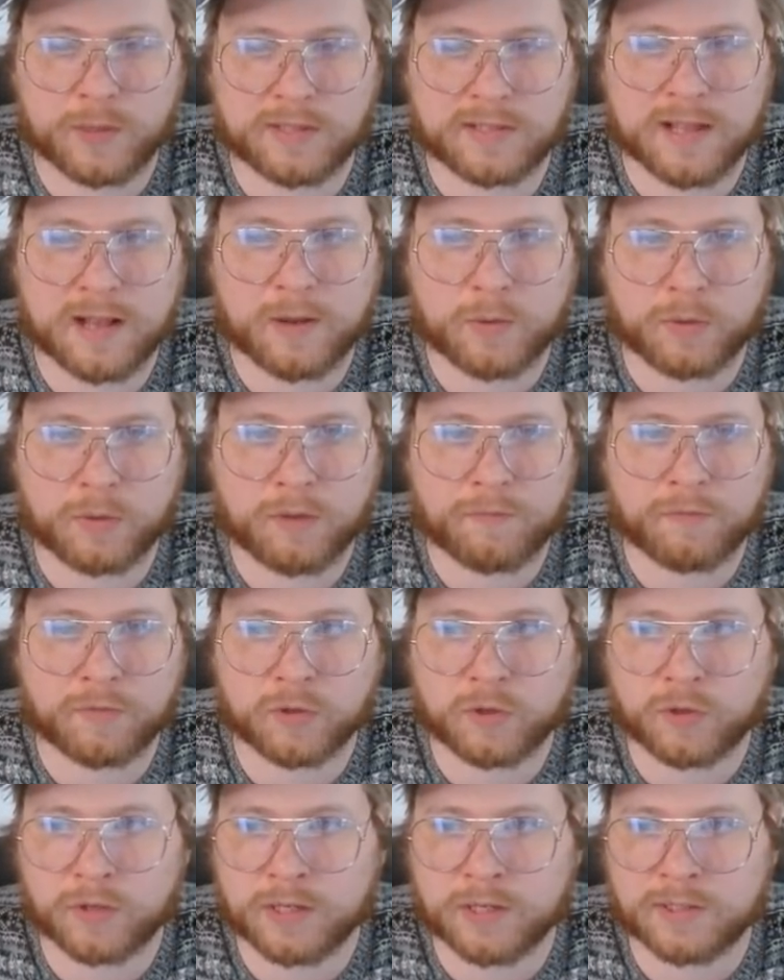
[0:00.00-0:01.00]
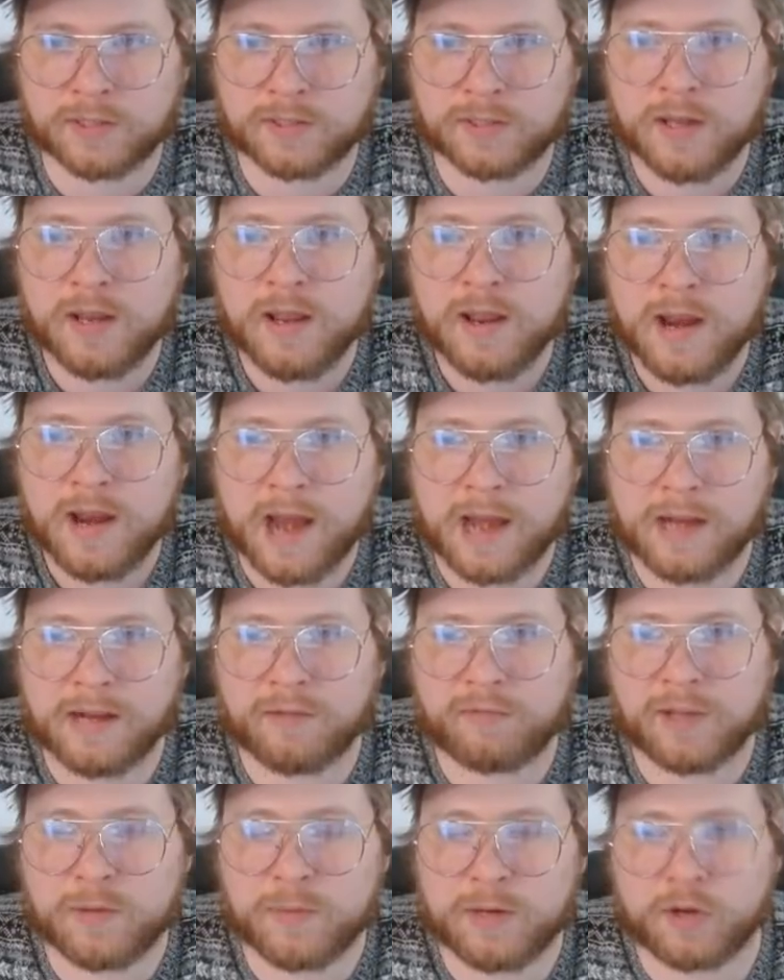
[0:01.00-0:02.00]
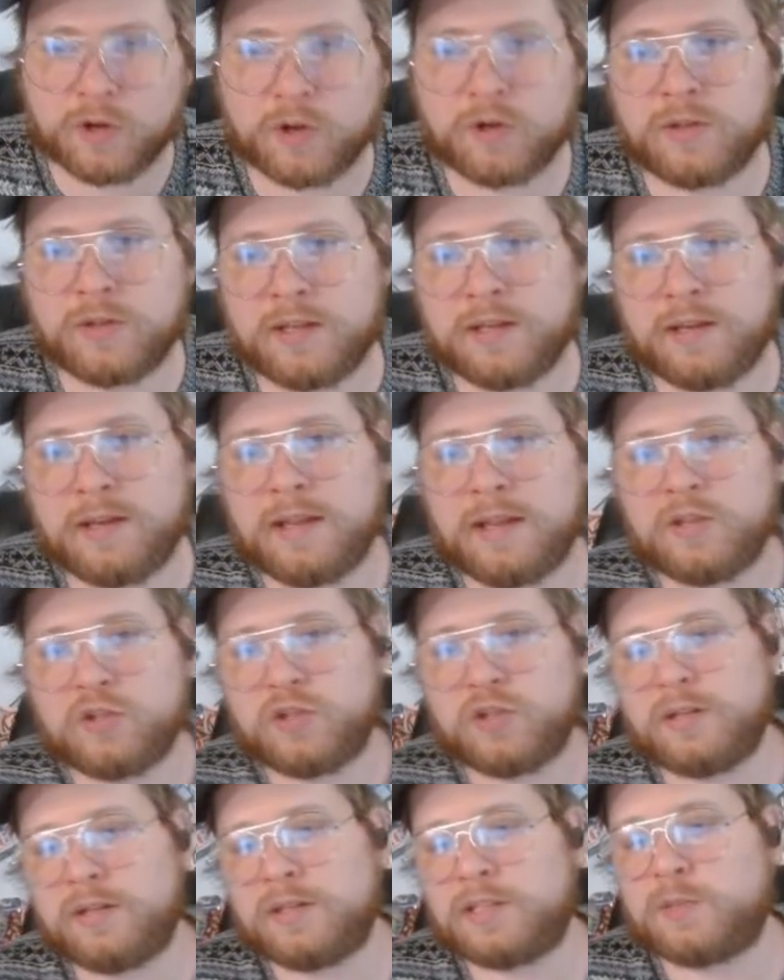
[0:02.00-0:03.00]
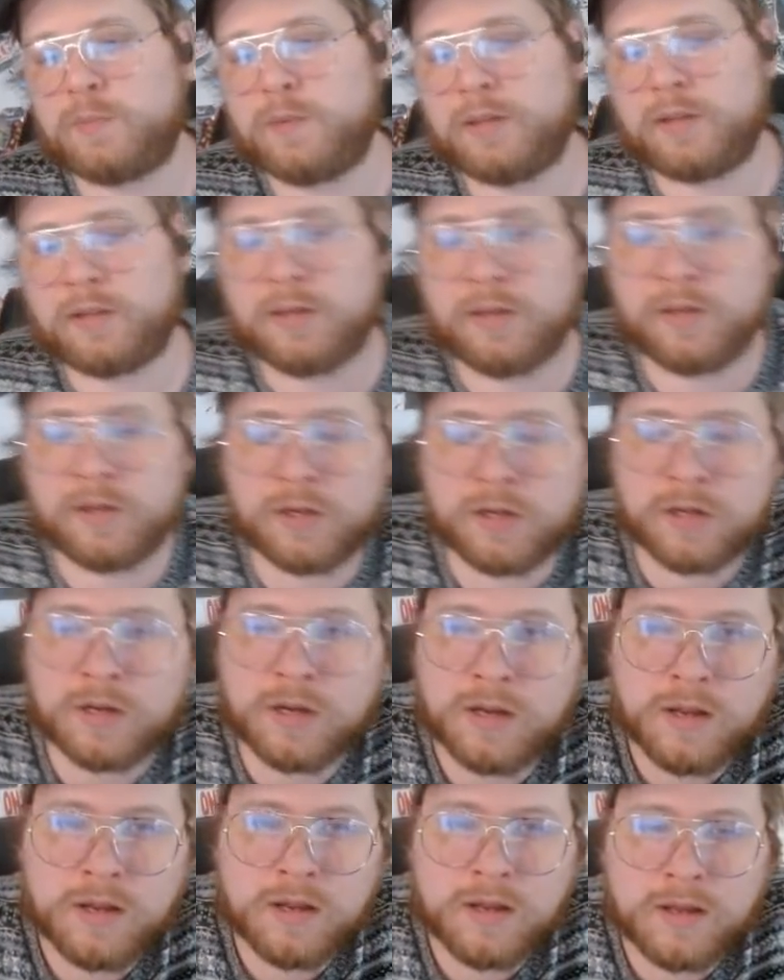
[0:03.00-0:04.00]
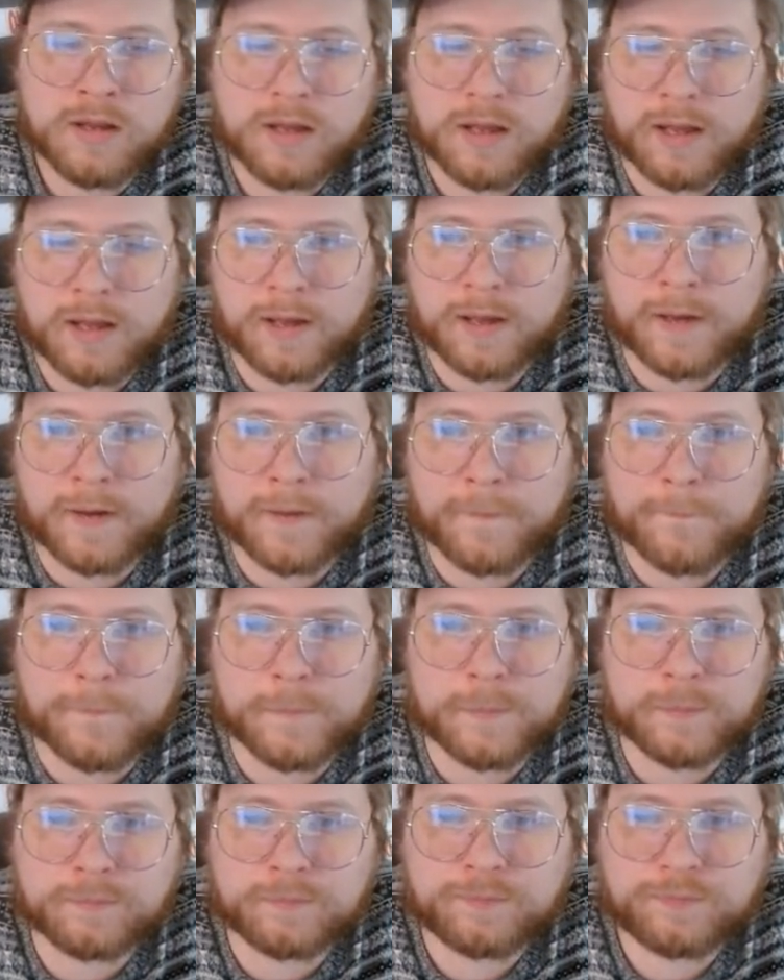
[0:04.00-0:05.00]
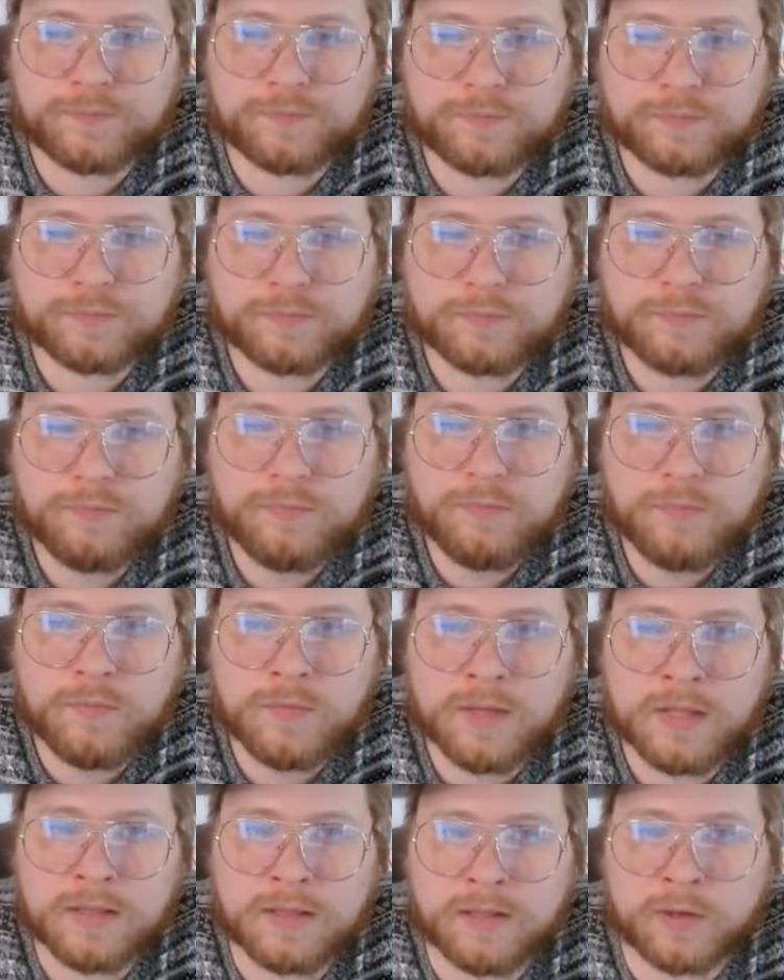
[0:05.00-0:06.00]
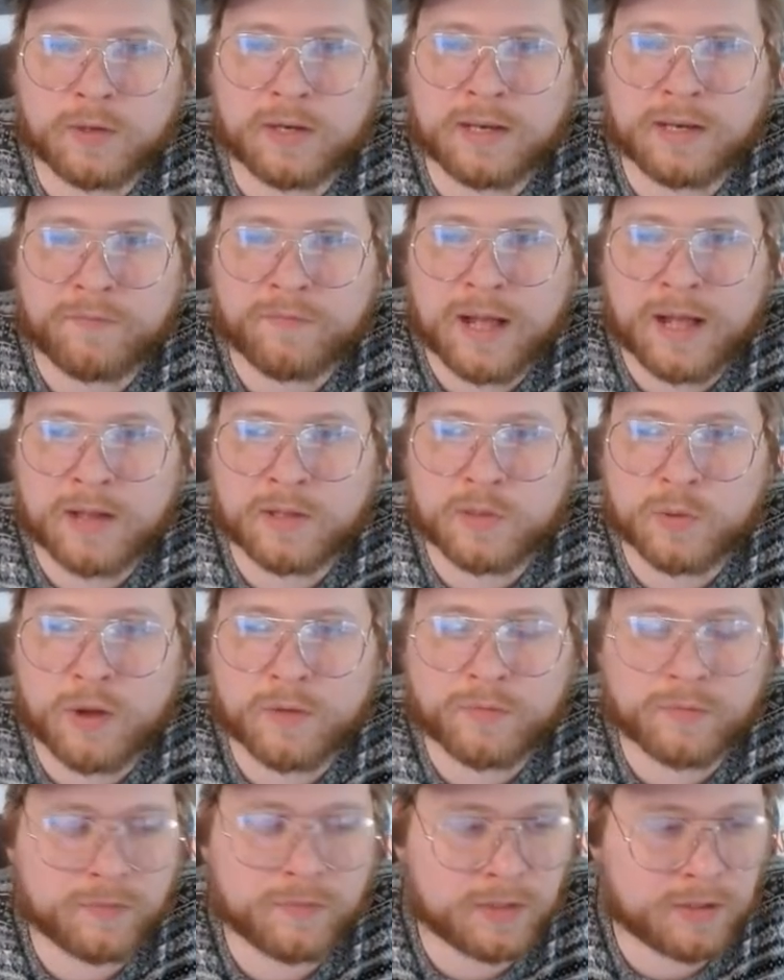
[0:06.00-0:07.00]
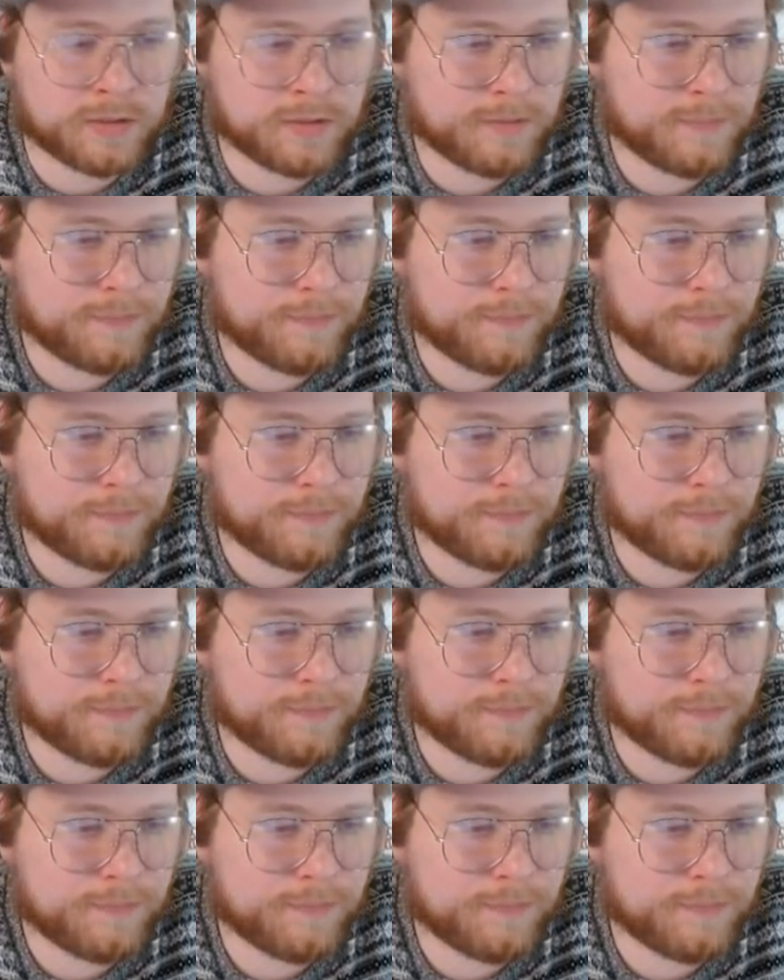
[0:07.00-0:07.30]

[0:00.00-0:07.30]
we attack with off And if they recur the Ingenious Smith here, um, then they're getting value off of it.